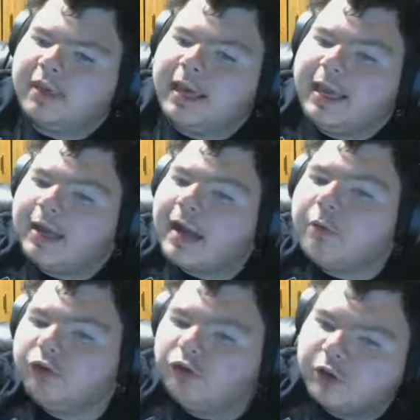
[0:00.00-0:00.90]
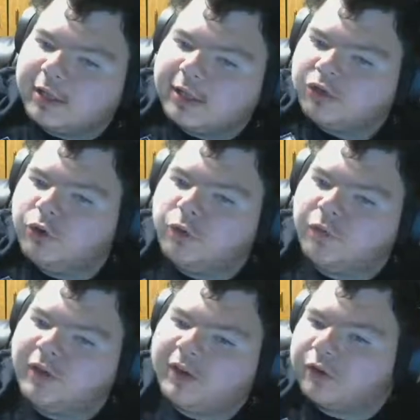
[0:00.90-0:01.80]
And I wish you could get 2
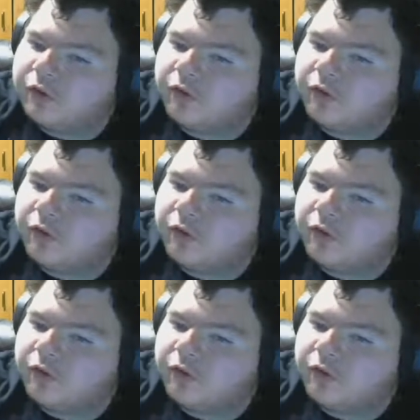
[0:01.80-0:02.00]
figures,